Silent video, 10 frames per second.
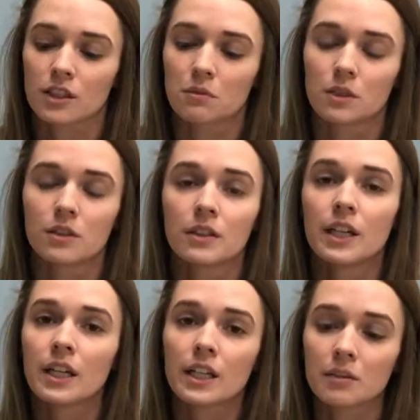will
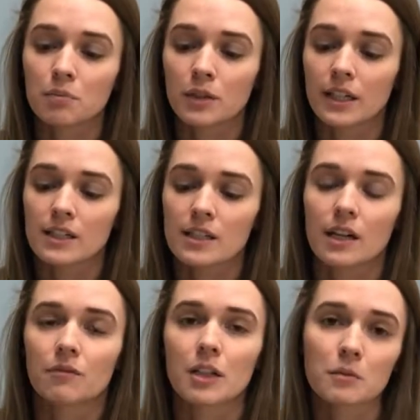implant
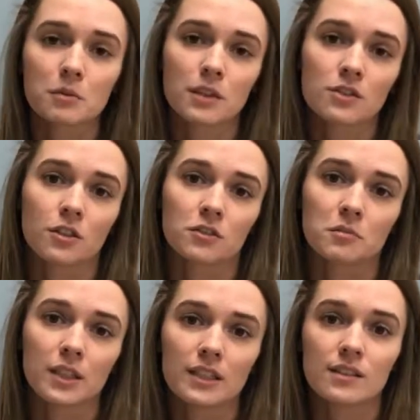right between the shoulder
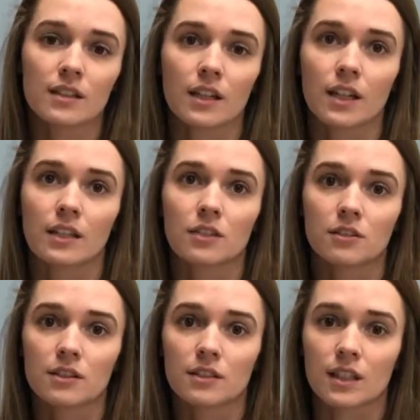blades and under
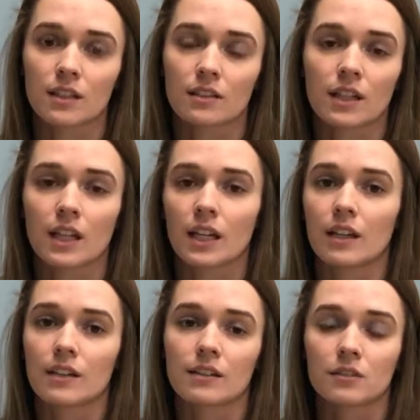the skin,
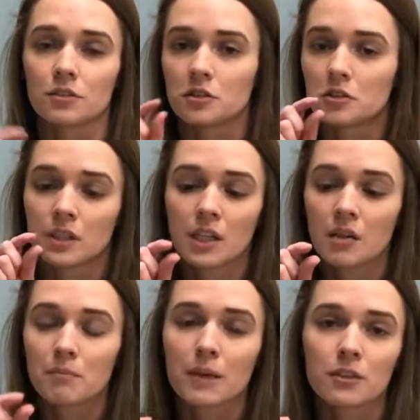and it's a little
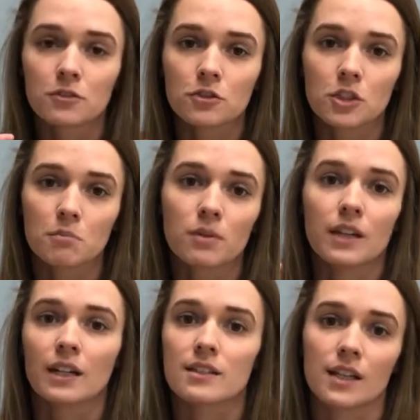metal chip
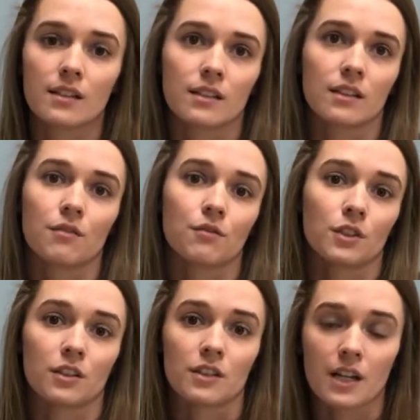that stays in them for
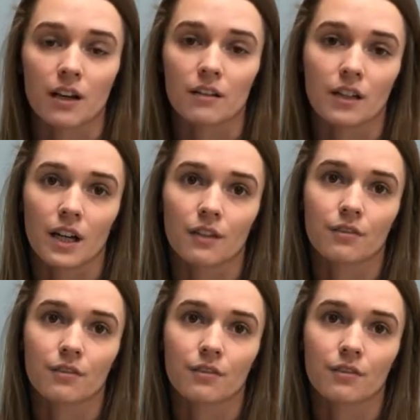their entire life.